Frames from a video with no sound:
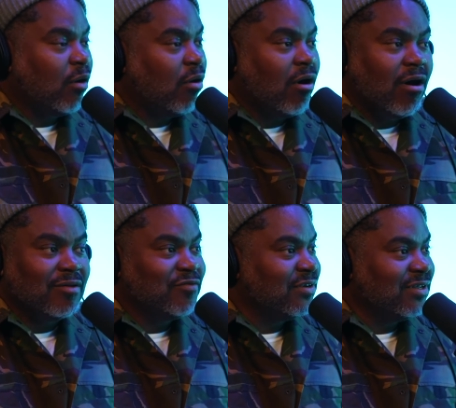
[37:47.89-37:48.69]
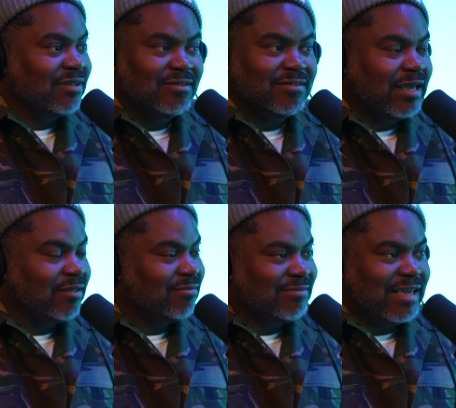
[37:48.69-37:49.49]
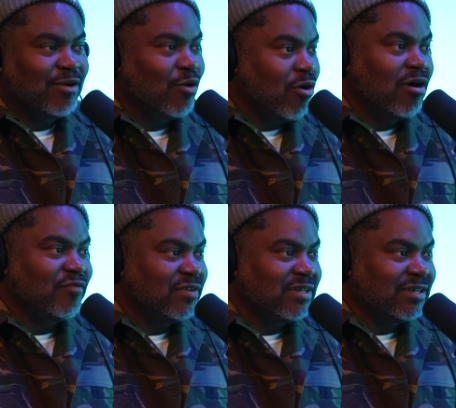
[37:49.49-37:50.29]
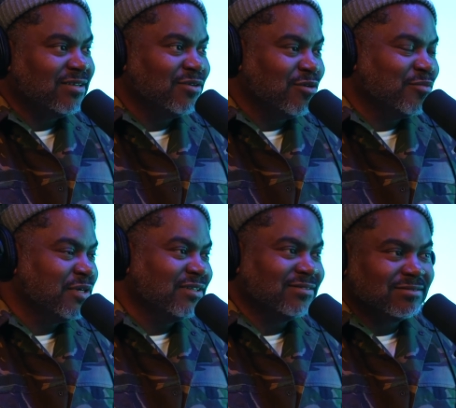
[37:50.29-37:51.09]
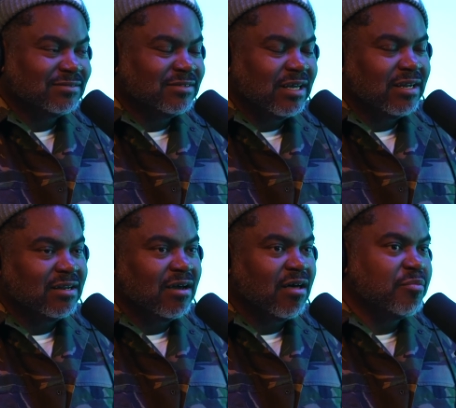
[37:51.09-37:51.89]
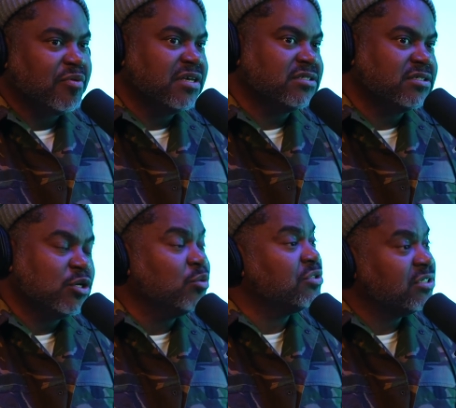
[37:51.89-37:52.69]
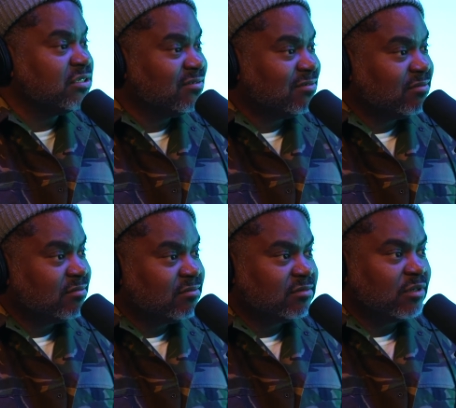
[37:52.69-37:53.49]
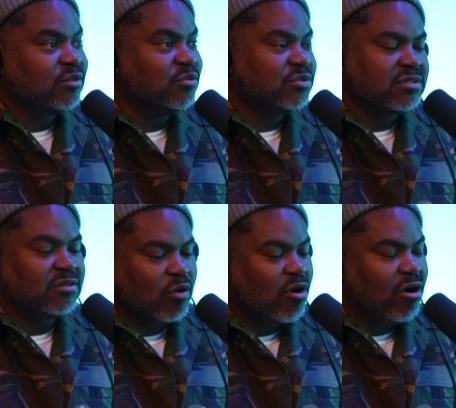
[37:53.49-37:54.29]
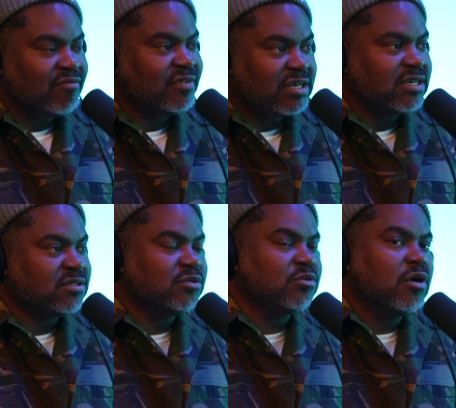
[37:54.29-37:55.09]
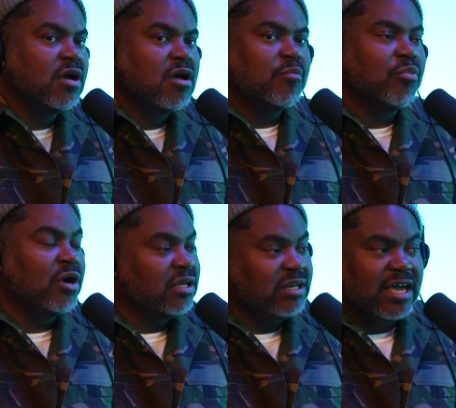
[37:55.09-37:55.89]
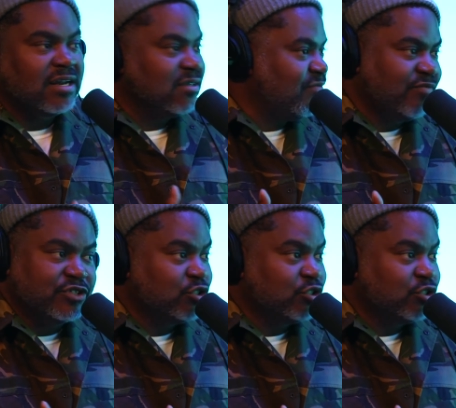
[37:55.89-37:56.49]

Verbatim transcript: go hard for the they they go hard for their you know what I mean. Yeah. And then the other place is Houston. Yeah. So Houston go hard for theirs too, but Atlanta for